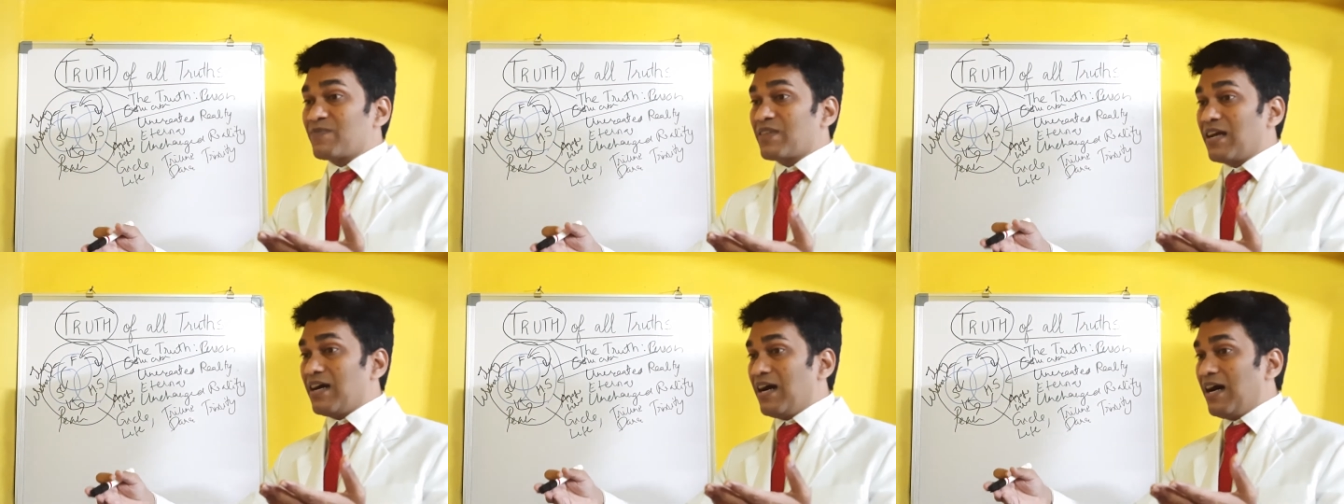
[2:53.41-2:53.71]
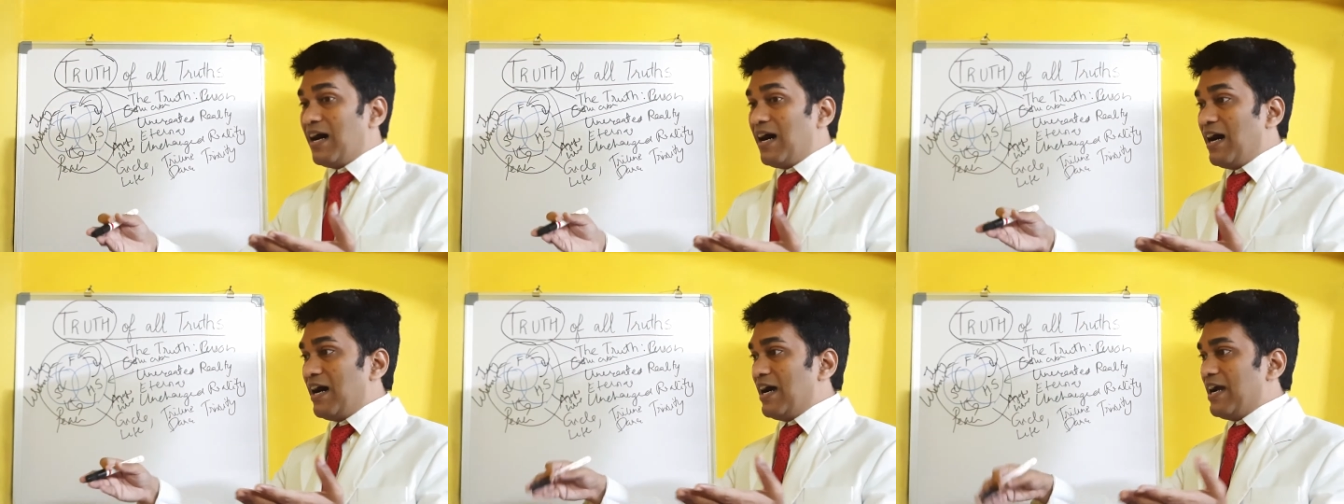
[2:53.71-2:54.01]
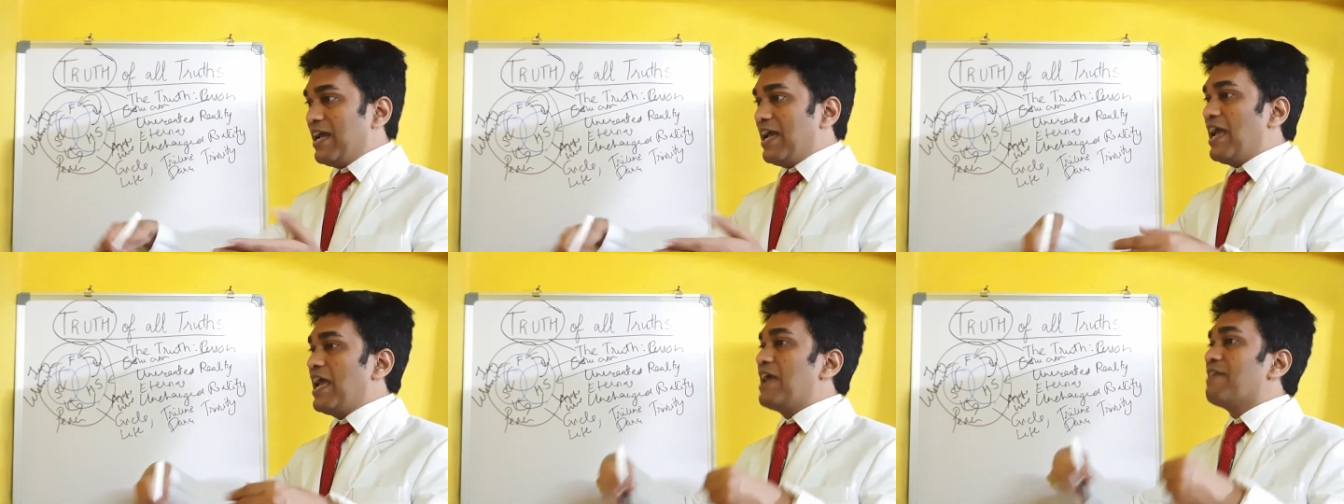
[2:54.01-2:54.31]
uh,
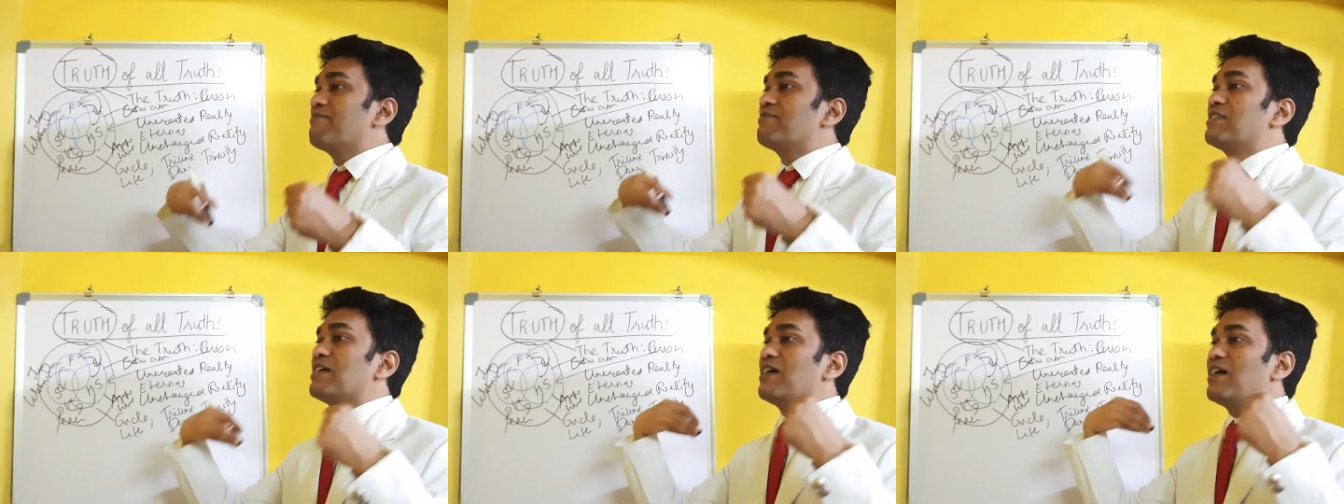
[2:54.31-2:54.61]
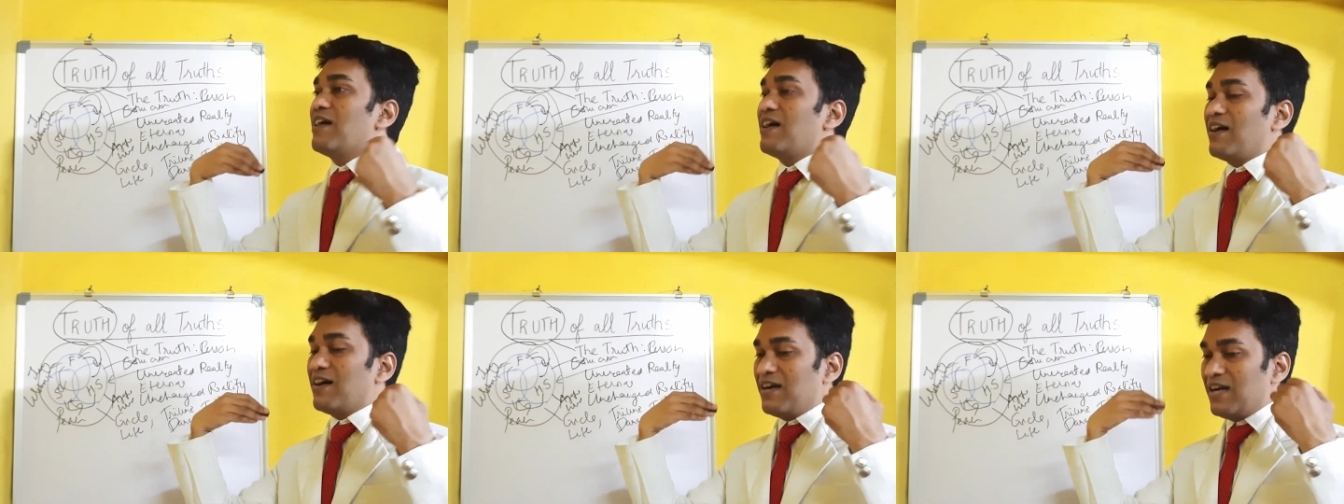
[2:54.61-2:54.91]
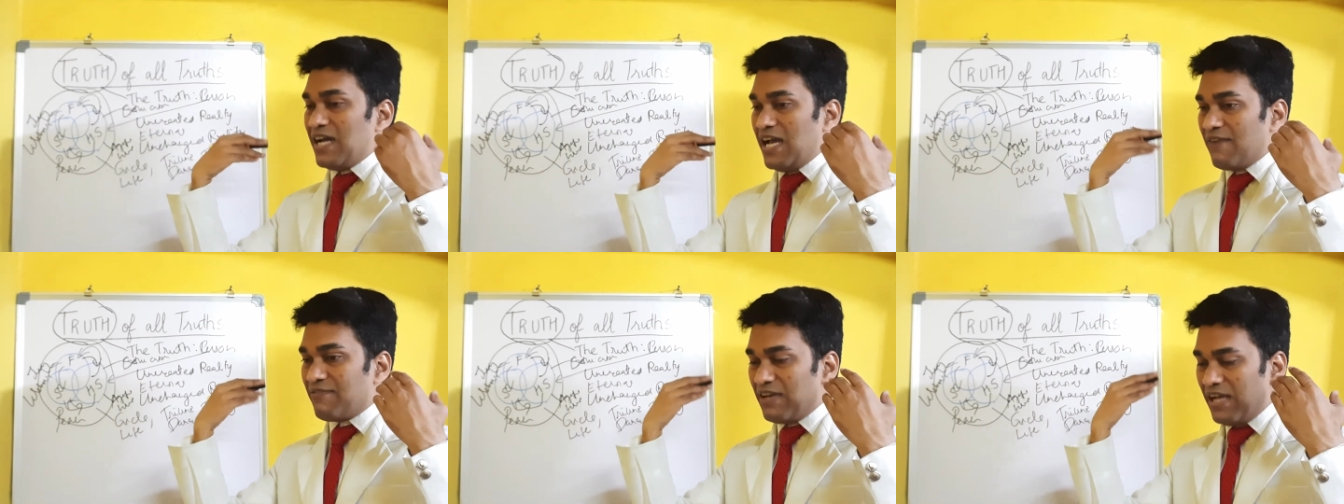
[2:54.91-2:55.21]
if the
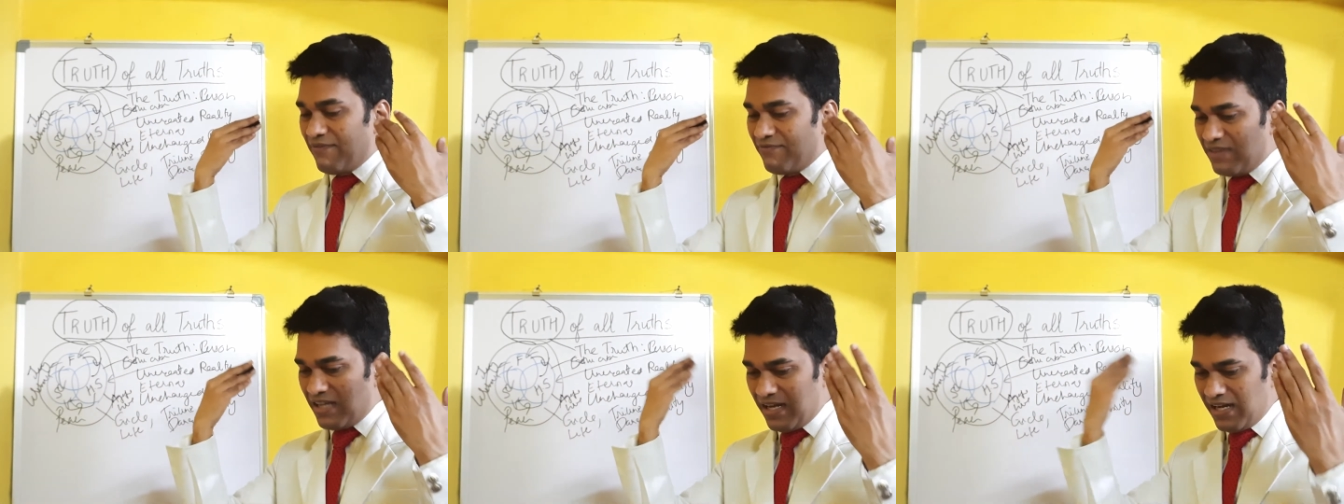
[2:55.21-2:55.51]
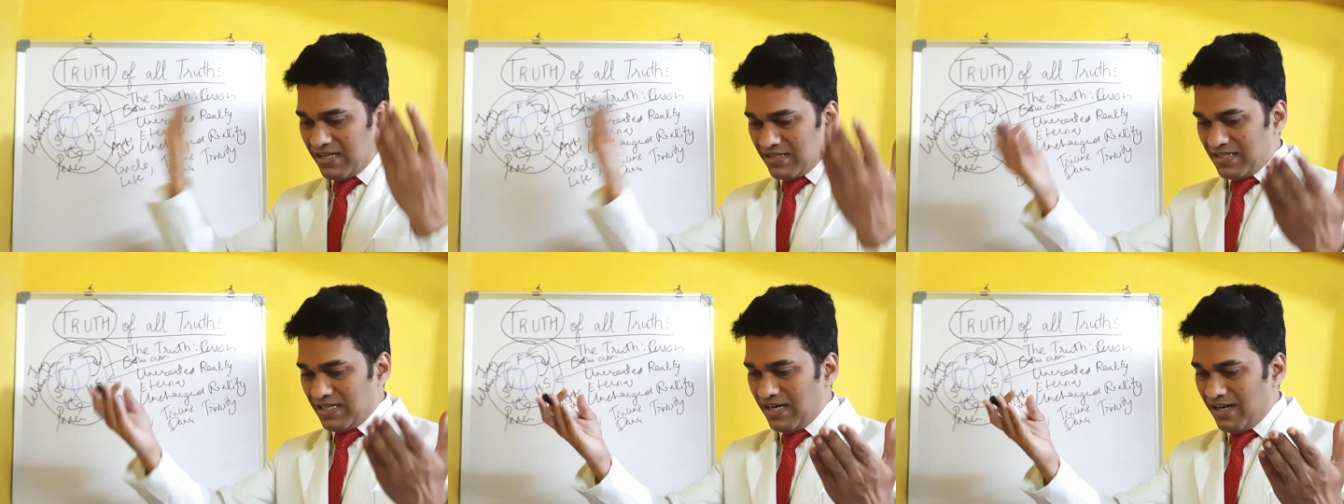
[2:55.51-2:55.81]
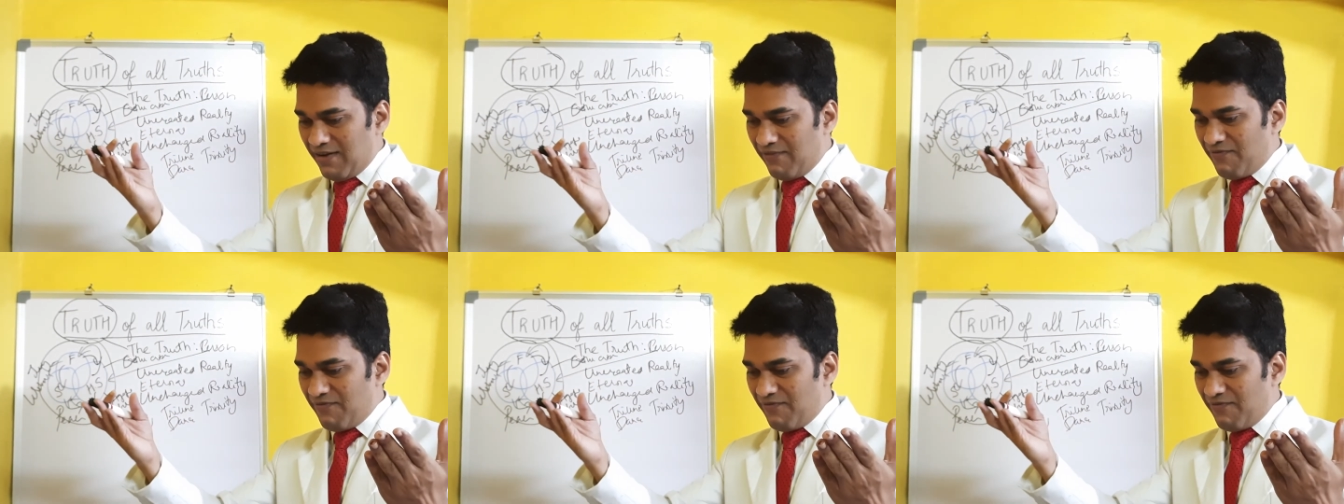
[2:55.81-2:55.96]
if, if the uh,